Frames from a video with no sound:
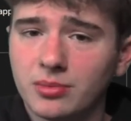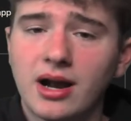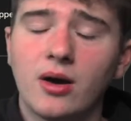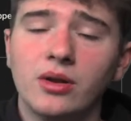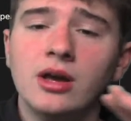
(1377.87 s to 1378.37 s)

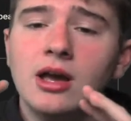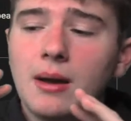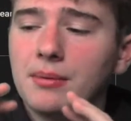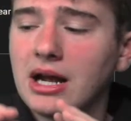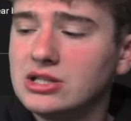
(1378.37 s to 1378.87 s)
Brown,
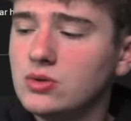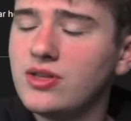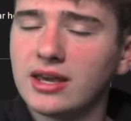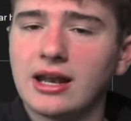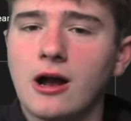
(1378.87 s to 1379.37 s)
but I do
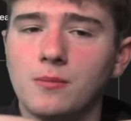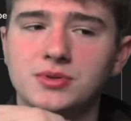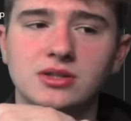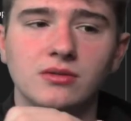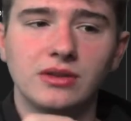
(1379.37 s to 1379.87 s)
think it
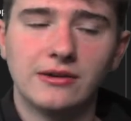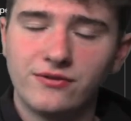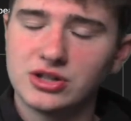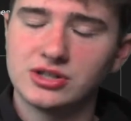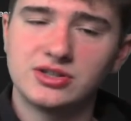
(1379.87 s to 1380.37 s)
helps the
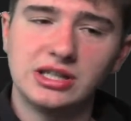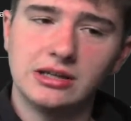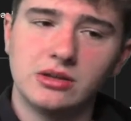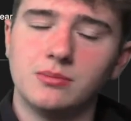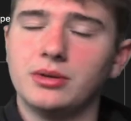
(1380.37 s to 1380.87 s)
efficiency
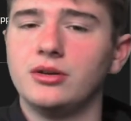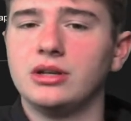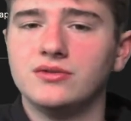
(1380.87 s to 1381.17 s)
and the ability of